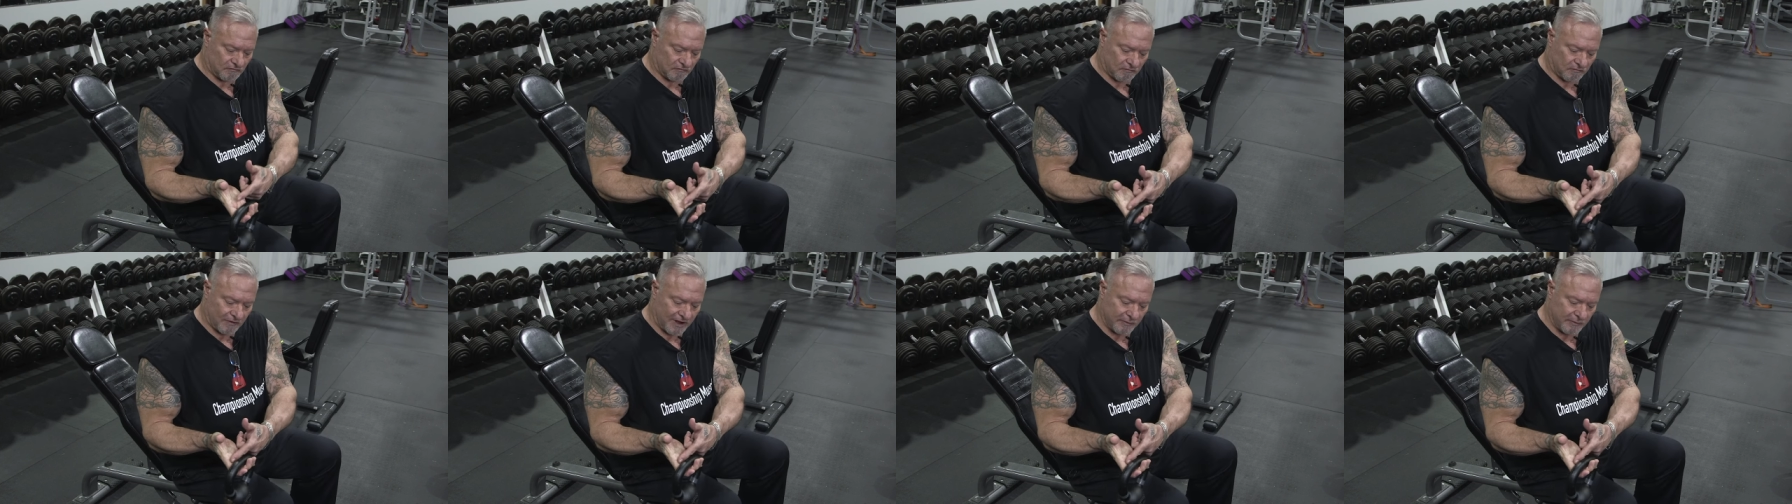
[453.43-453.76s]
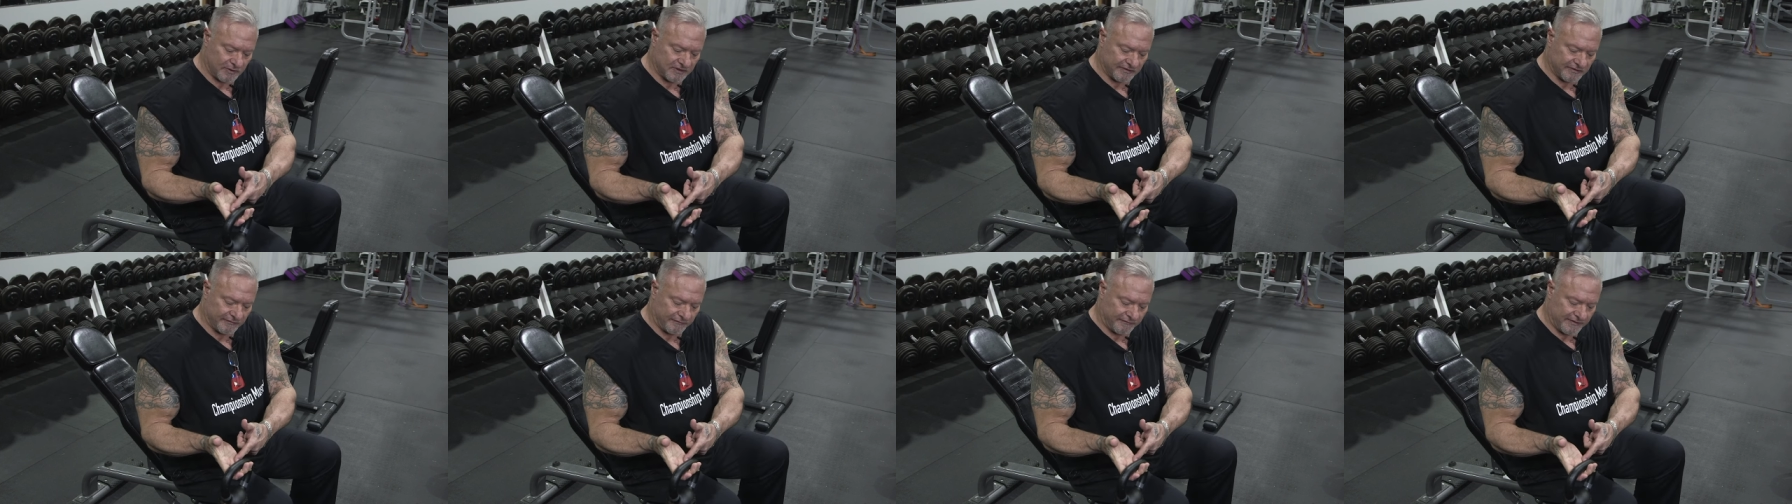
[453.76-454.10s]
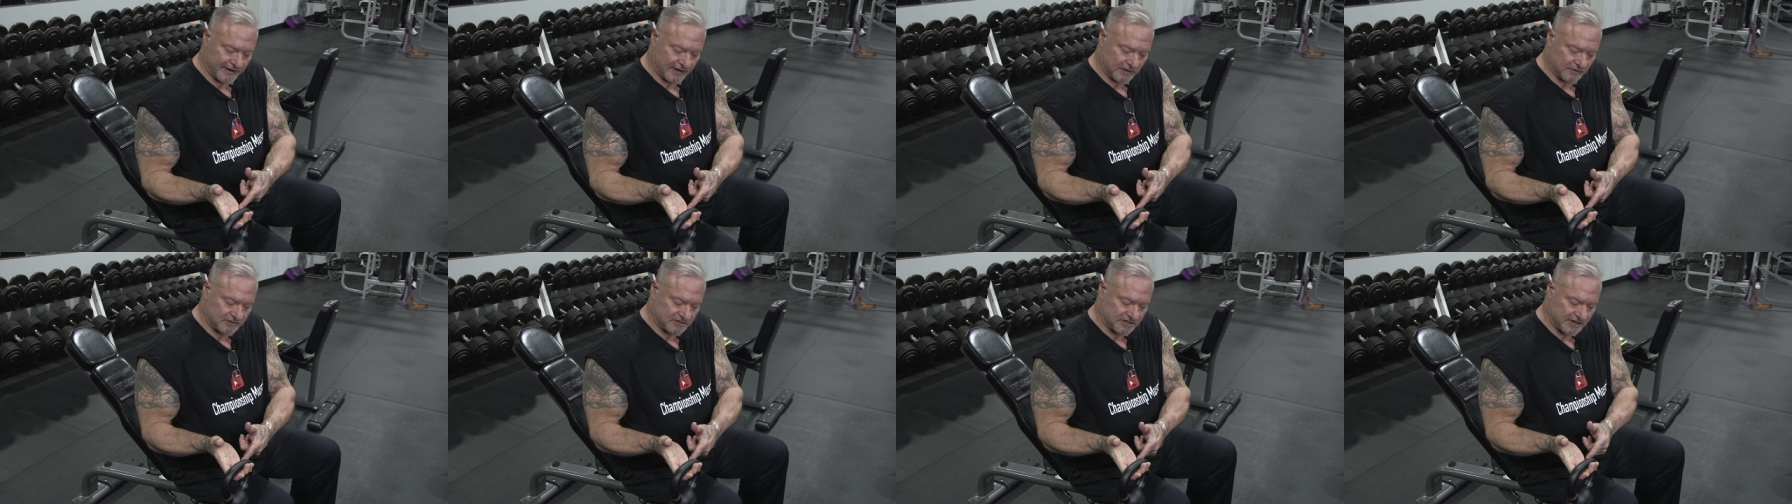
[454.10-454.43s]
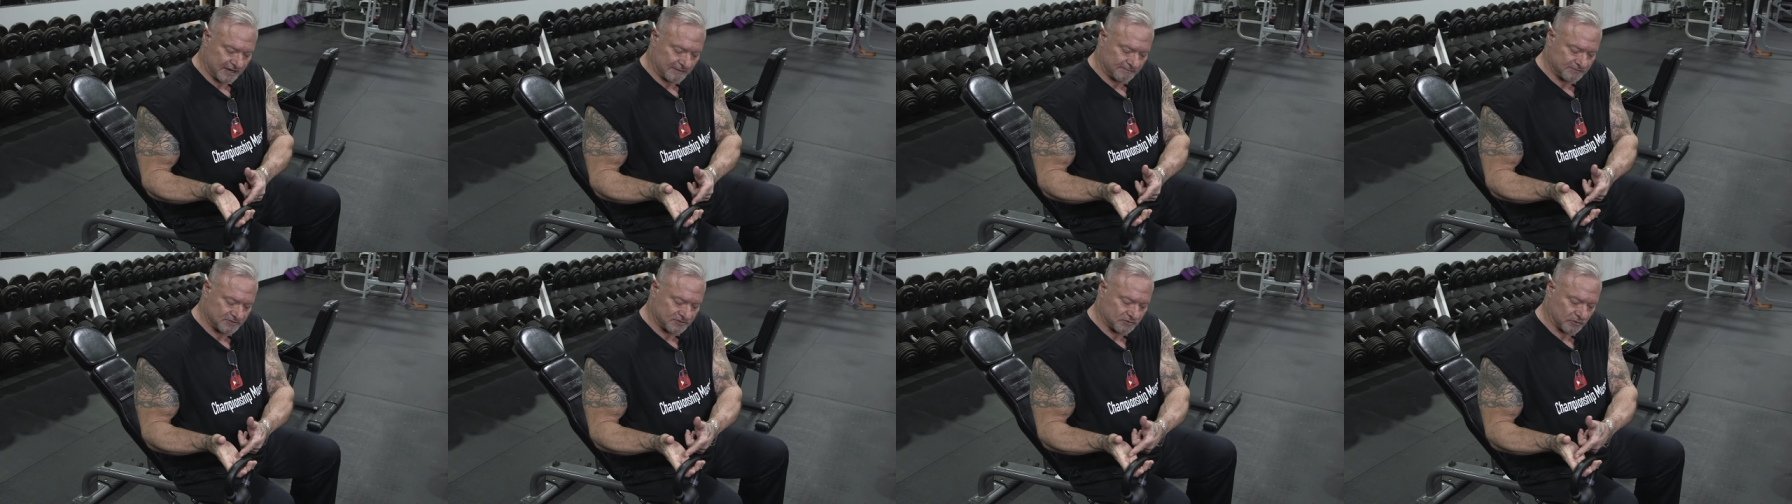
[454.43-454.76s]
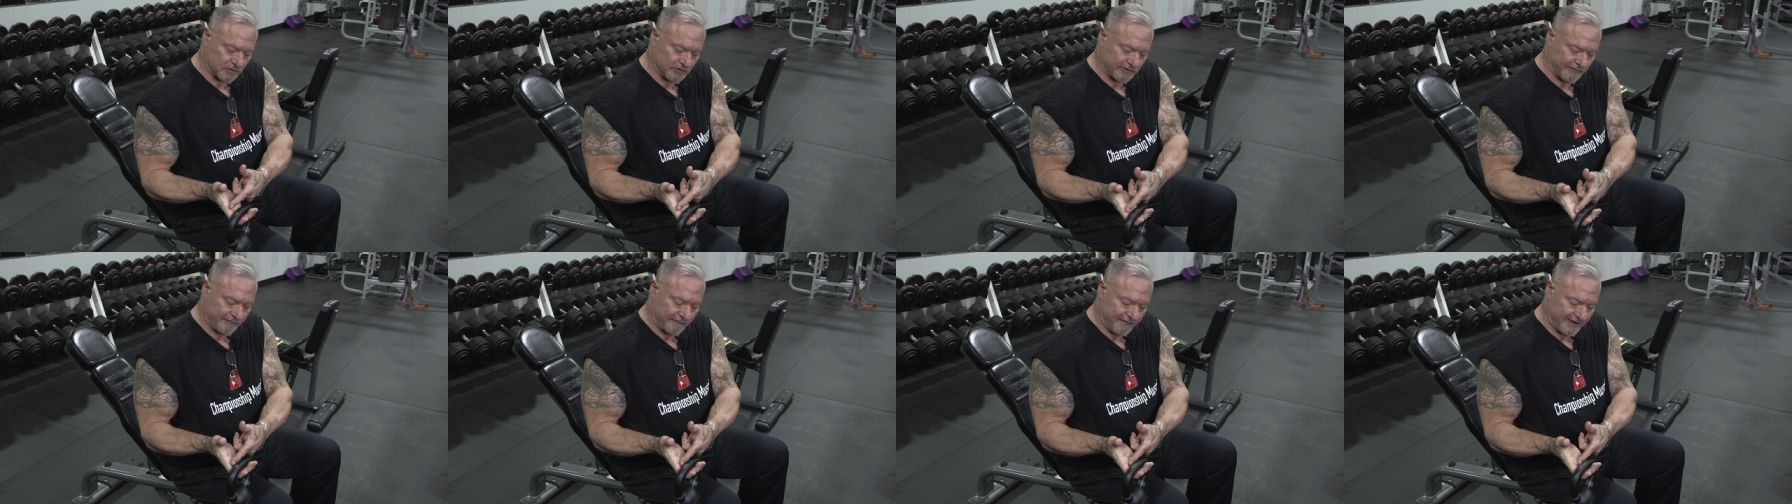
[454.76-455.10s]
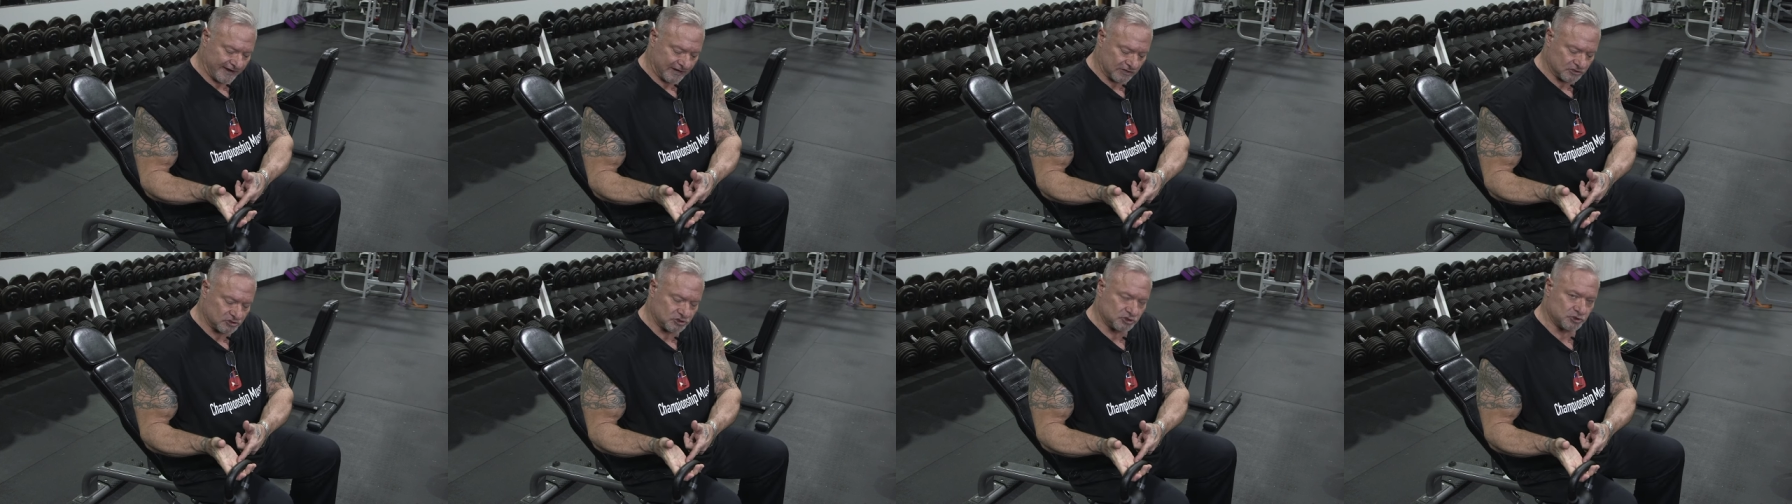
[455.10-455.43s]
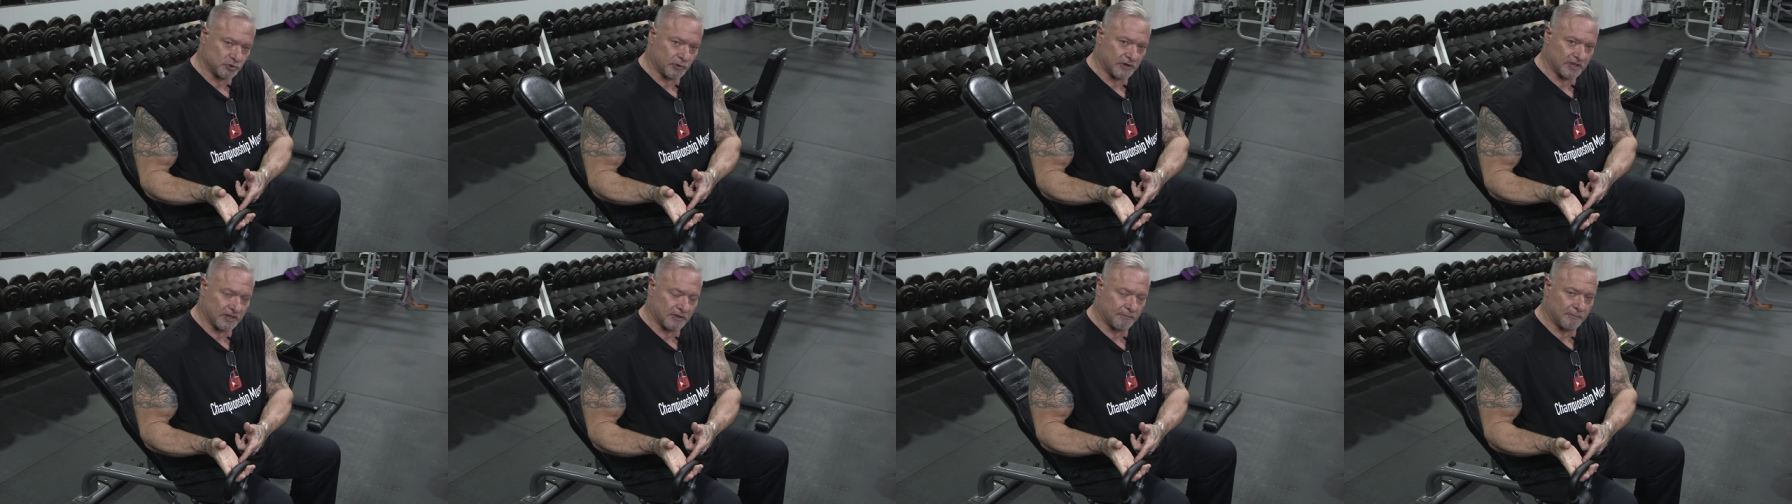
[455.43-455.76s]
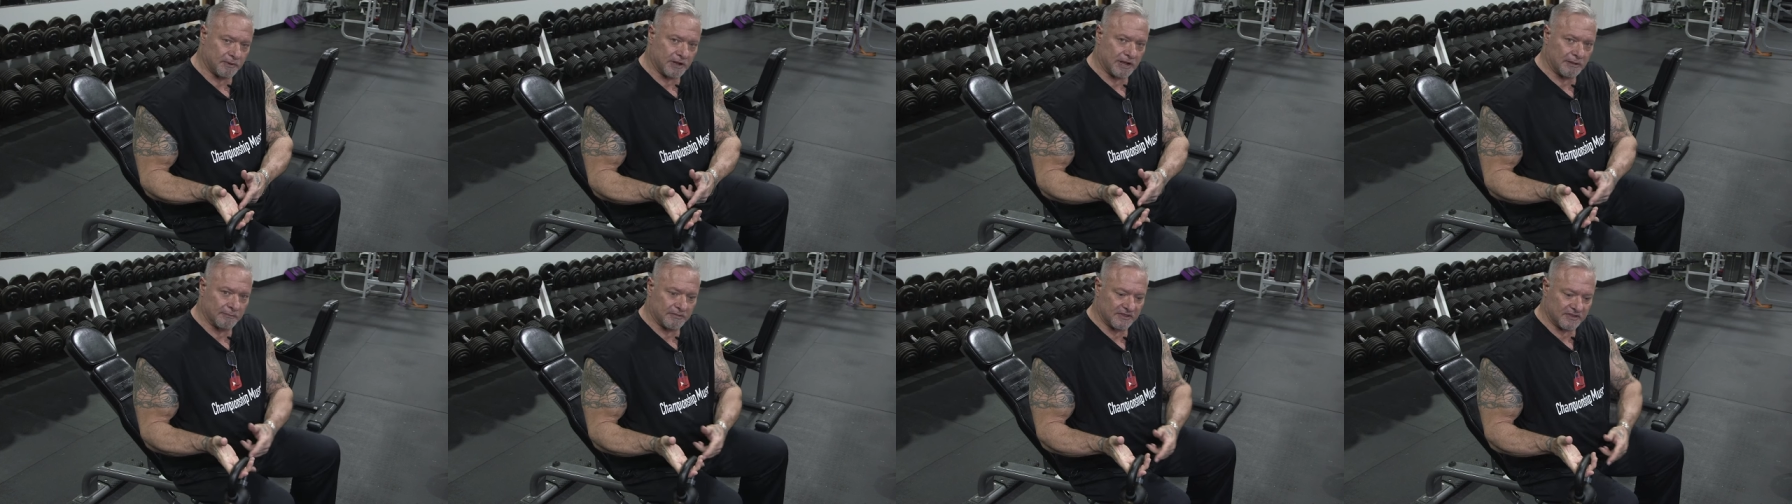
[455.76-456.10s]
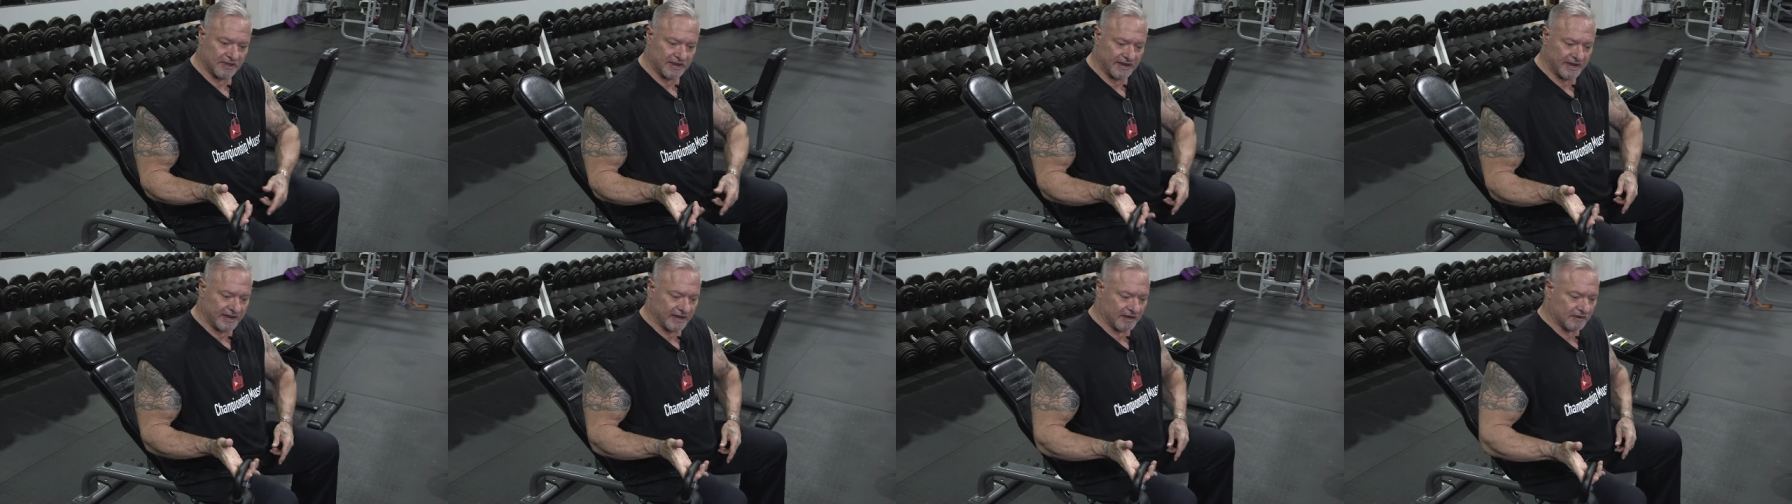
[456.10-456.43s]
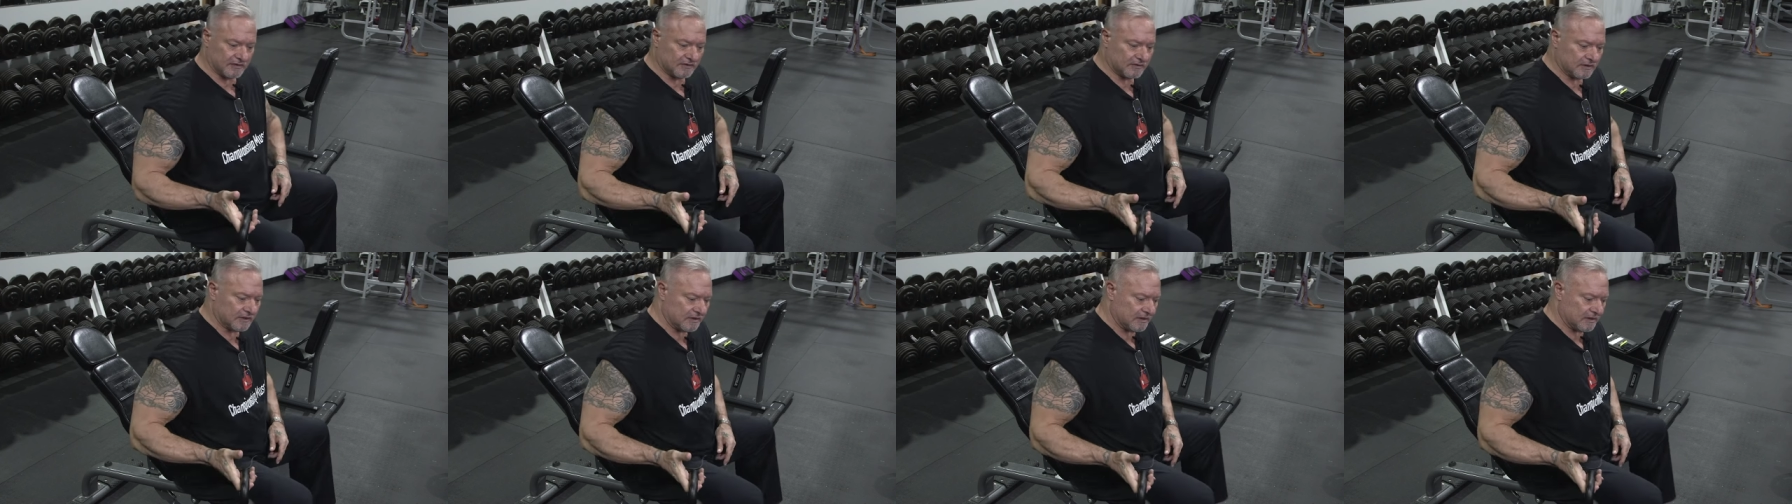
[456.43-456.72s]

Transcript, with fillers: right where the fingertips or the fingers join the palm of the hand.